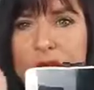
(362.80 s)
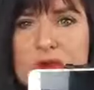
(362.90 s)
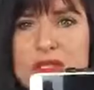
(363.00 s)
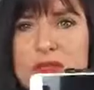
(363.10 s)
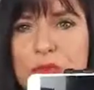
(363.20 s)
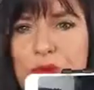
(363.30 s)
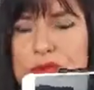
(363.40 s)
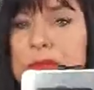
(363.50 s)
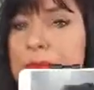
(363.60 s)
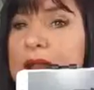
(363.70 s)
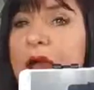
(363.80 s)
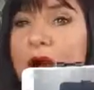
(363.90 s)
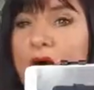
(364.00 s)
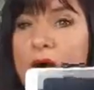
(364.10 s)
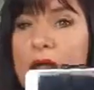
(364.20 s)
you would do portrait, but
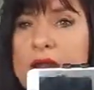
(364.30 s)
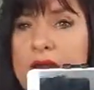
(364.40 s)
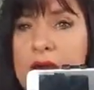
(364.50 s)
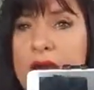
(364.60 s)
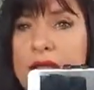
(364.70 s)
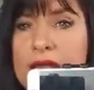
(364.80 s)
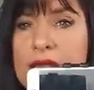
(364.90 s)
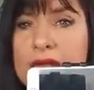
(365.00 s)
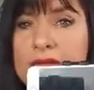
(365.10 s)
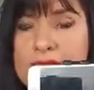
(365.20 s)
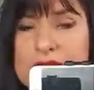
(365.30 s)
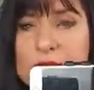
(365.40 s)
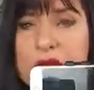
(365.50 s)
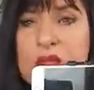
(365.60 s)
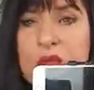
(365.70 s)
on
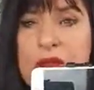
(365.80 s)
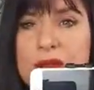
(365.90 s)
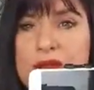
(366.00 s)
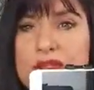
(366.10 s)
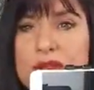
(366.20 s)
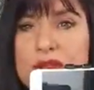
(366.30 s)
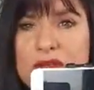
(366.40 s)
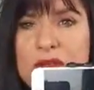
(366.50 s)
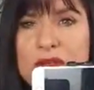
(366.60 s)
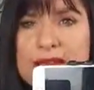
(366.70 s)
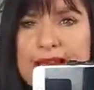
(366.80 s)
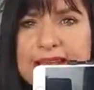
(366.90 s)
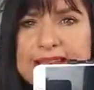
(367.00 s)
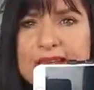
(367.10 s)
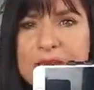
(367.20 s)
Facebook, you want to make sure you're doing
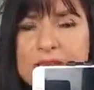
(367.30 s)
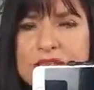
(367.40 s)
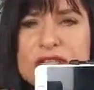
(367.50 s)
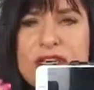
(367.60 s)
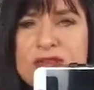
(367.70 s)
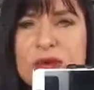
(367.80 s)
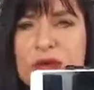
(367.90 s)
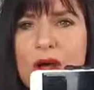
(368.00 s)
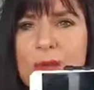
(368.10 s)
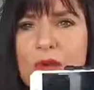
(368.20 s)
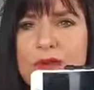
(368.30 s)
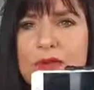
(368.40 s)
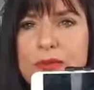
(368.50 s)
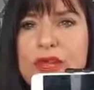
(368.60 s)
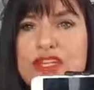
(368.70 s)
landscape. It just gives you a lot more
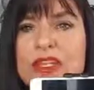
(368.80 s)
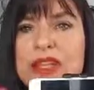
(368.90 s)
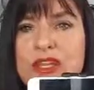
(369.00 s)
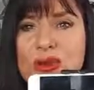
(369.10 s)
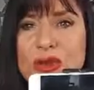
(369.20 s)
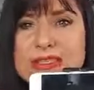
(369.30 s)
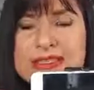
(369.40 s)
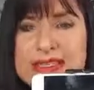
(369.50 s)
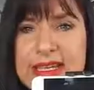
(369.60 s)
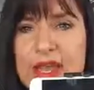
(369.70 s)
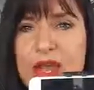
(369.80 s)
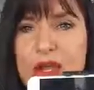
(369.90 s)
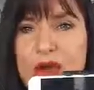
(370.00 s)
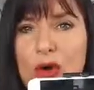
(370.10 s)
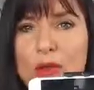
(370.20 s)
information, and you can see,
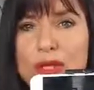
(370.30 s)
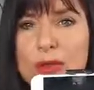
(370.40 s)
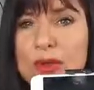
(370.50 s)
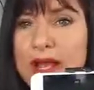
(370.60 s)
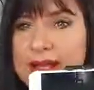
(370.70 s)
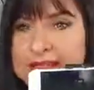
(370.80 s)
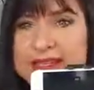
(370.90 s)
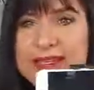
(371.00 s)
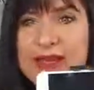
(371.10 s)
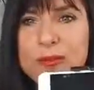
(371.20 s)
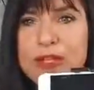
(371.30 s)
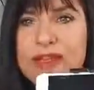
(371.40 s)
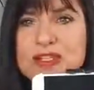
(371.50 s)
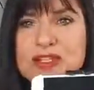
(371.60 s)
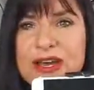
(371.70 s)
people. I can see. I'm going to
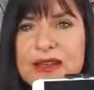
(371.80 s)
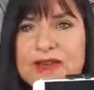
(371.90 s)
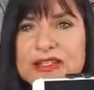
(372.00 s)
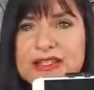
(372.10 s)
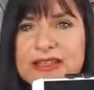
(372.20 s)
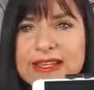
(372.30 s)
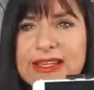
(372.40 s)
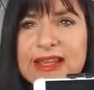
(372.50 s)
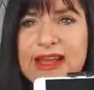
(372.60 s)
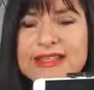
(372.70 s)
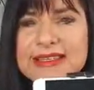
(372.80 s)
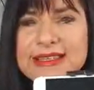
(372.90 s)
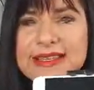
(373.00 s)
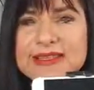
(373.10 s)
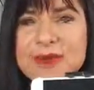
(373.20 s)
give a shout out to Lynn. I see
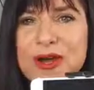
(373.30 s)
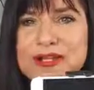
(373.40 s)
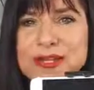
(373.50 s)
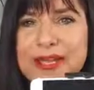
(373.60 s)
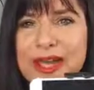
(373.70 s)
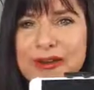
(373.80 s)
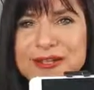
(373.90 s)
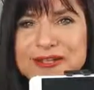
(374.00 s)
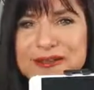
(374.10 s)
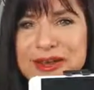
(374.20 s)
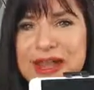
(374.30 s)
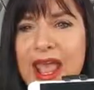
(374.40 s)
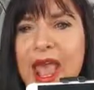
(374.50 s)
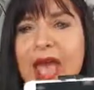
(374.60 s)
Lynn's watching. How are you doing?